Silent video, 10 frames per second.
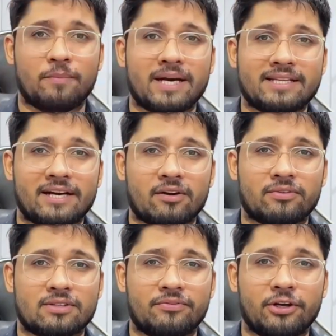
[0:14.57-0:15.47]
by the end
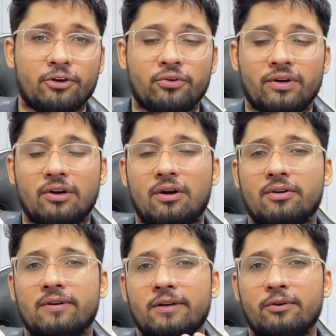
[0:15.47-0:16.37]
of this video, you will
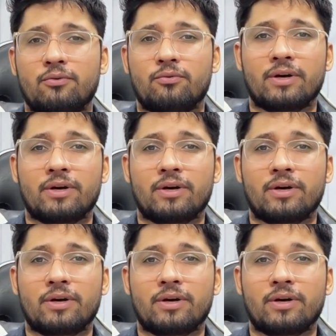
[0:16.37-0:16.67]
not only know